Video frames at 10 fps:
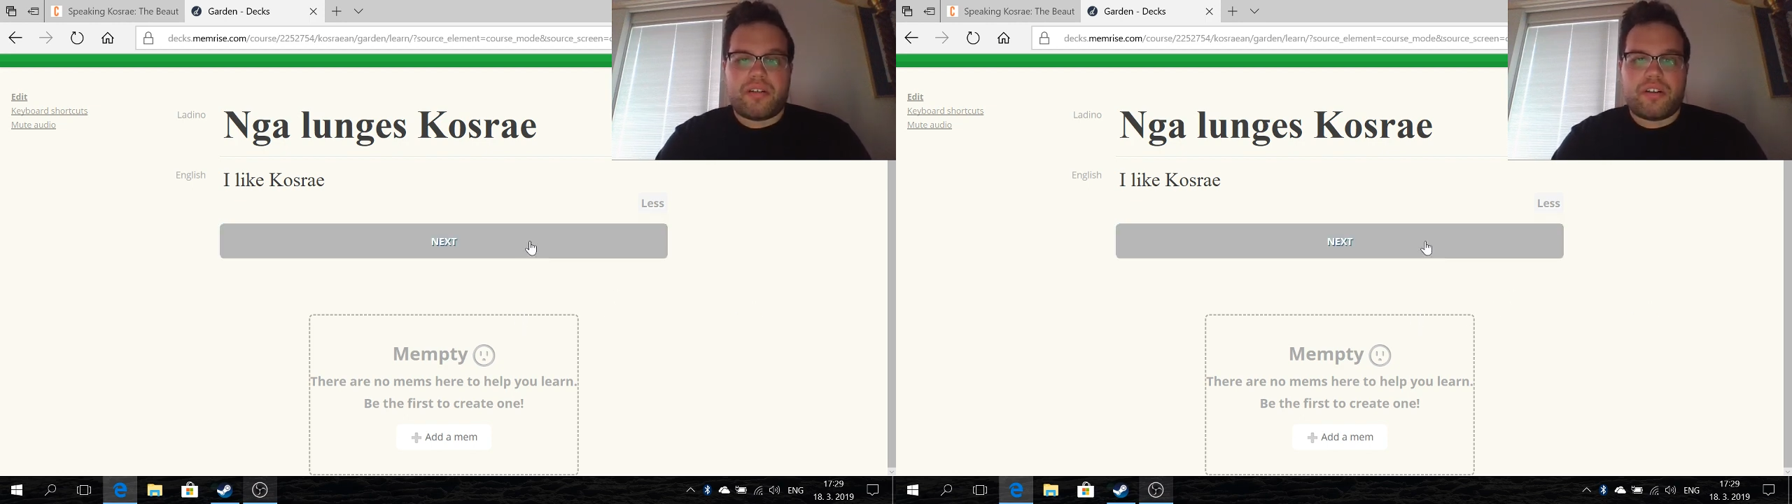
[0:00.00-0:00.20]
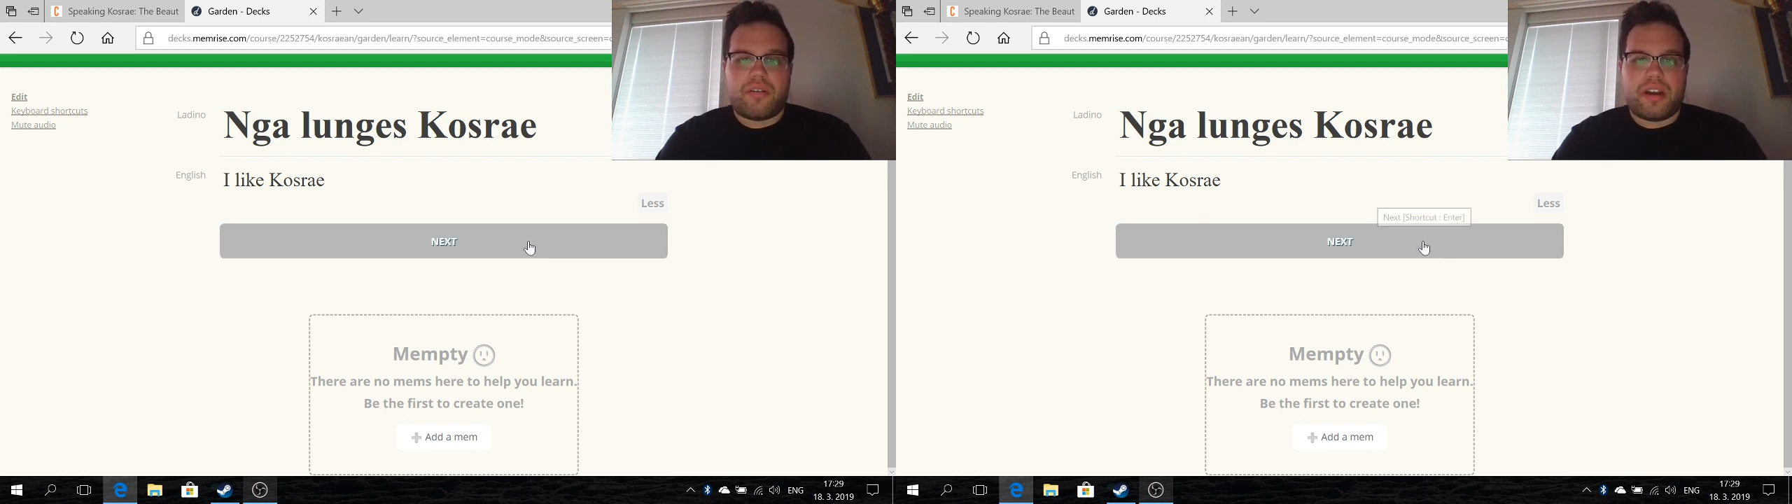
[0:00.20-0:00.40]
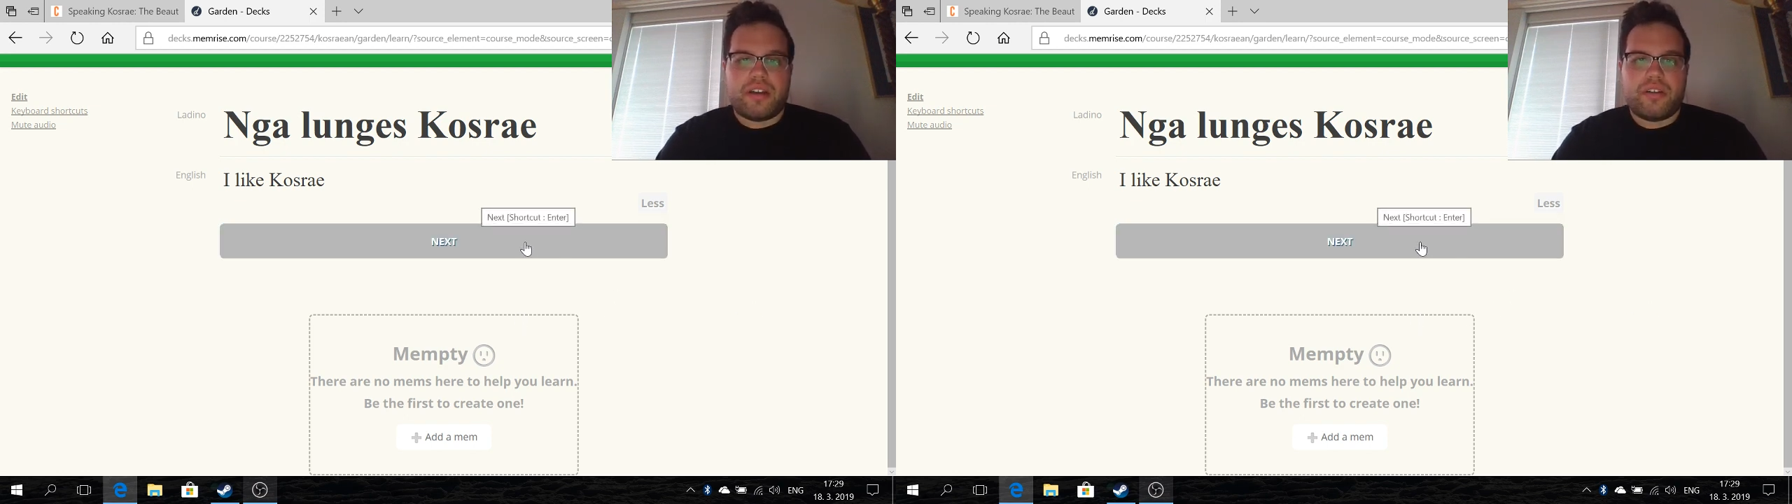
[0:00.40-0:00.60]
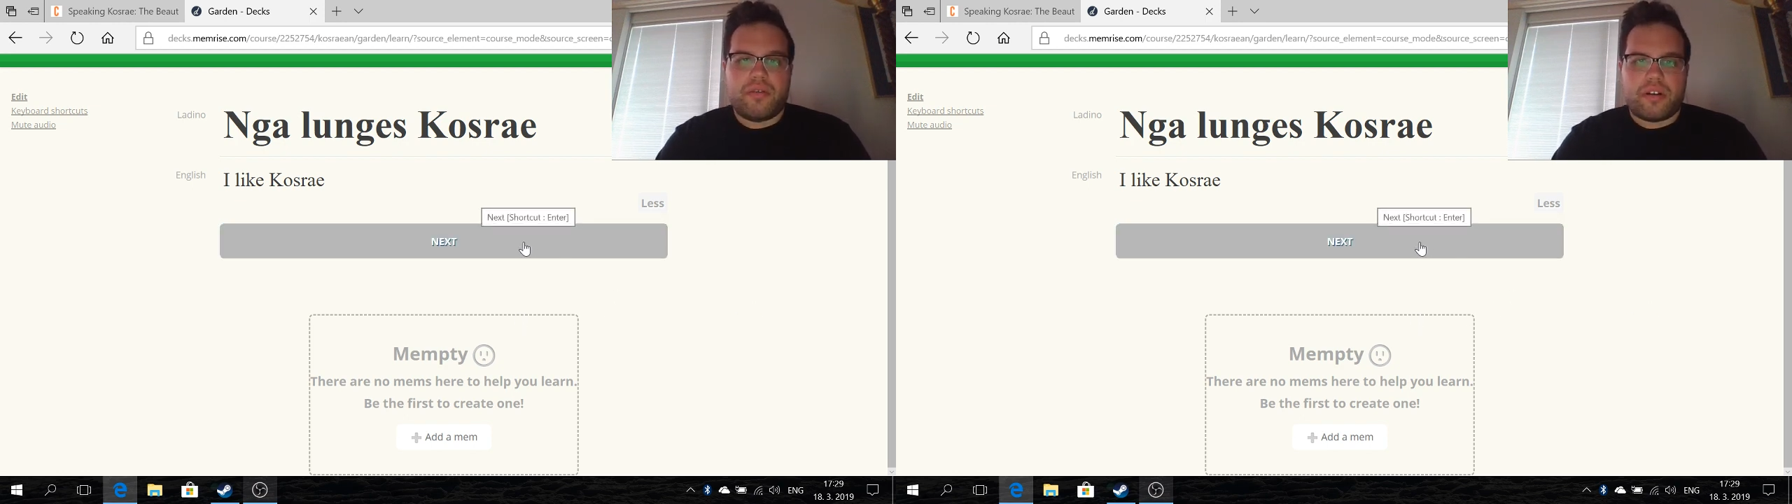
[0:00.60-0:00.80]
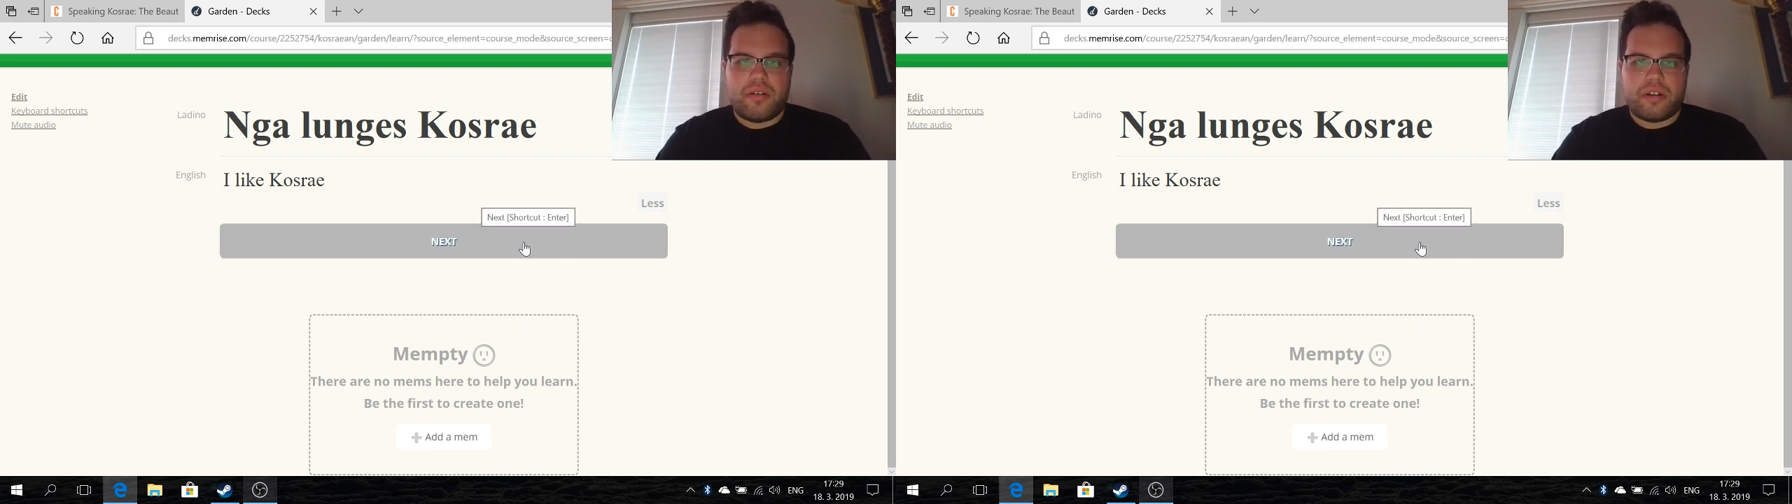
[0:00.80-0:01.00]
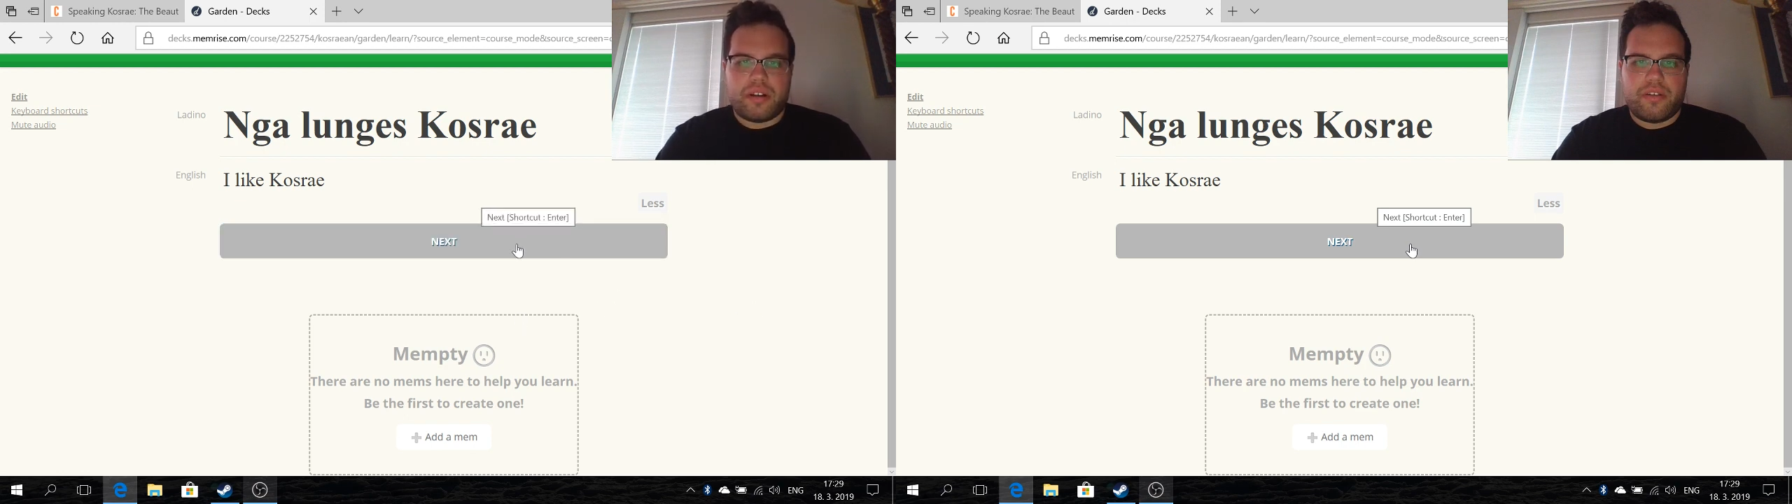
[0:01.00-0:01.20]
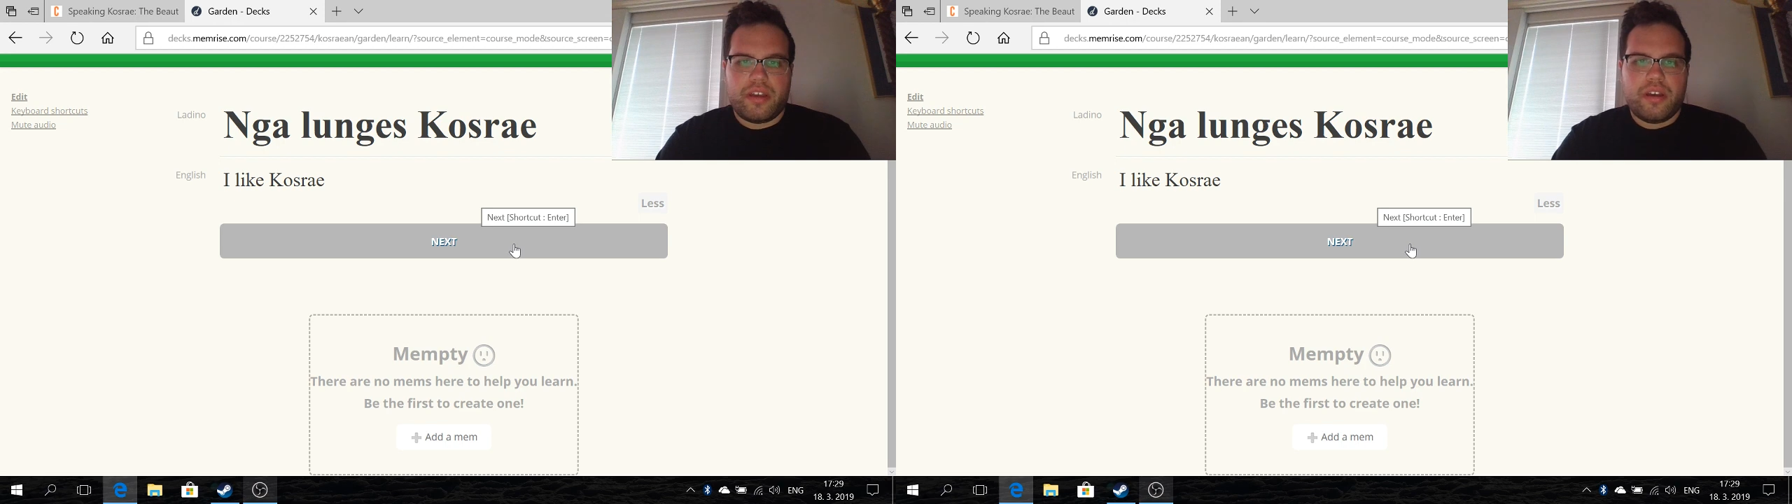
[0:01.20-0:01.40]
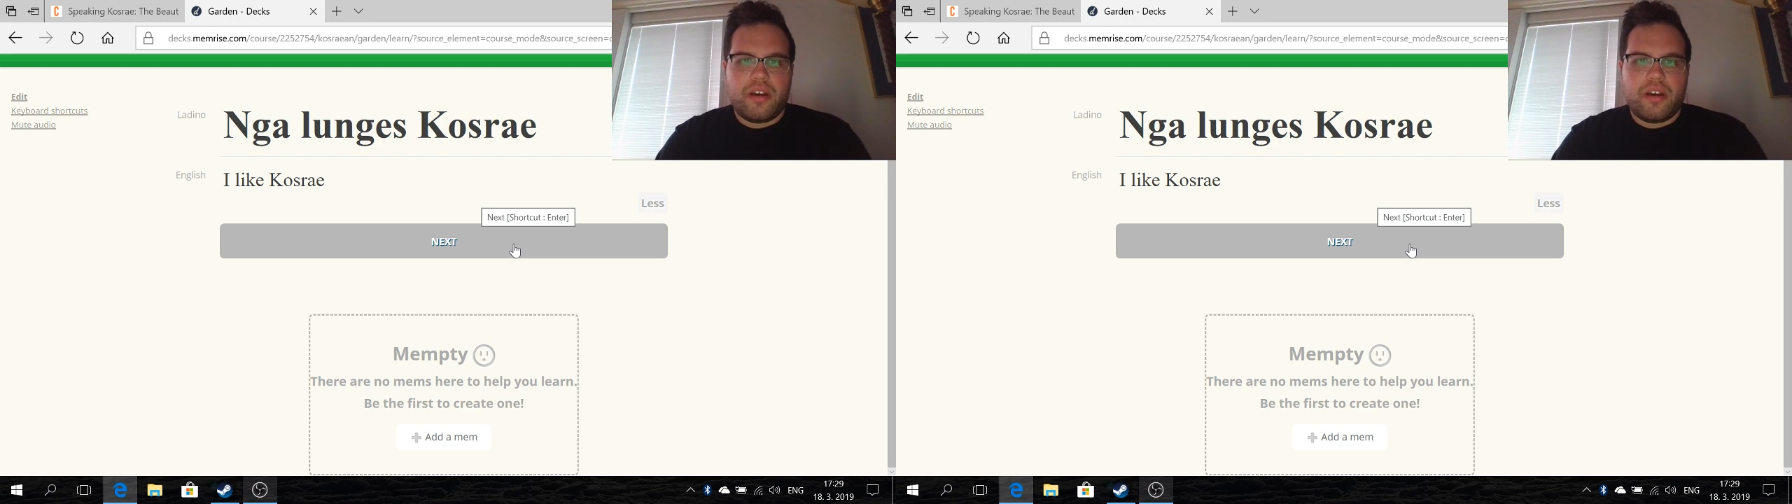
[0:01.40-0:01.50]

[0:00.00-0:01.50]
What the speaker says: credit you accordingly.